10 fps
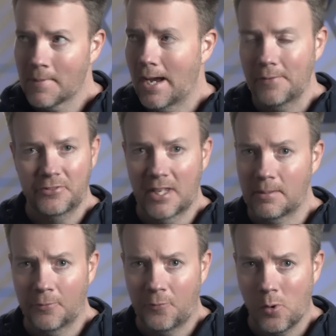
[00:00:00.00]
I've said
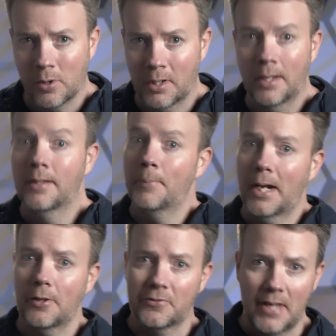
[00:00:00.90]
it before, but
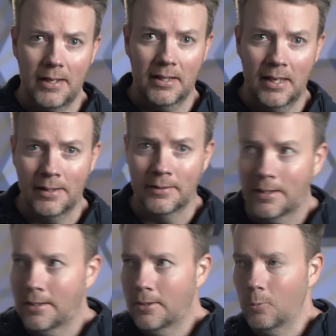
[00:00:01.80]
I'll say it again.
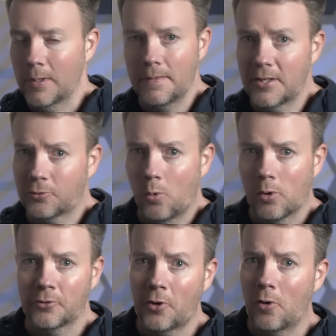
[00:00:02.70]
When this
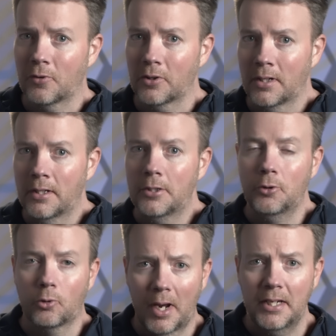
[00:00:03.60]
war is over,
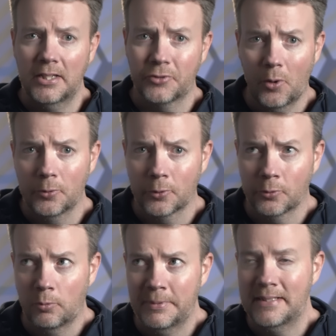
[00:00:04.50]
Ukrainian
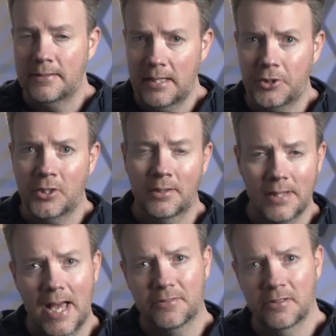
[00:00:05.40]
soldiers will be teaching
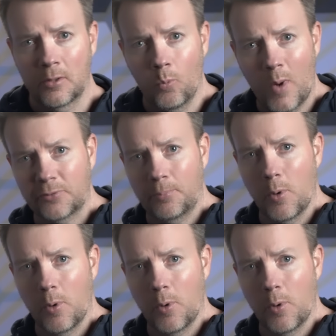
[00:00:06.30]
classes at West